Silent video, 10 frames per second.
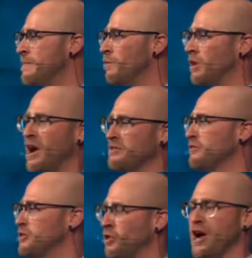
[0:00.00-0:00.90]
We're
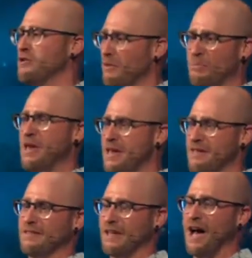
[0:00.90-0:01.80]
constantly trying to
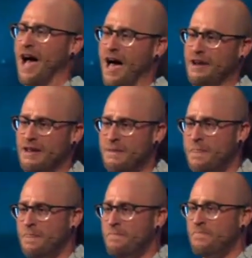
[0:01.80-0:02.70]
appease God
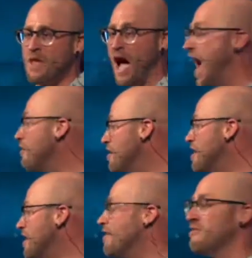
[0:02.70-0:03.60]
I think
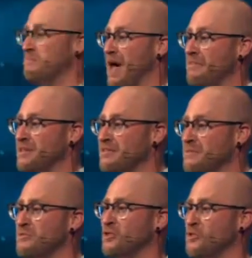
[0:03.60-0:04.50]
he gave us
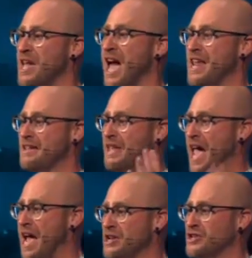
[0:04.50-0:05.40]
baptism so we had a
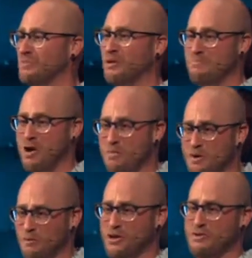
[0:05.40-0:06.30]
tangible
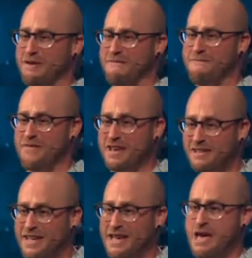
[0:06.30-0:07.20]
moment where you can
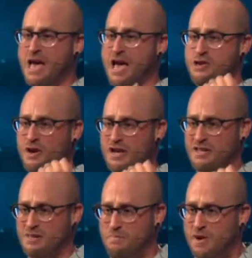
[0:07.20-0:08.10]
feel it and you can
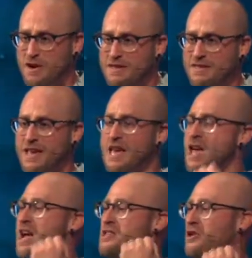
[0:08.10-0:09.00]
experience
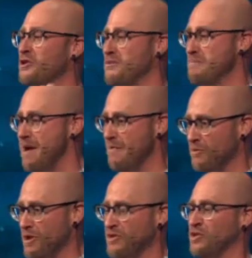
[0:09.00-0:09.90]
it and you can remember it.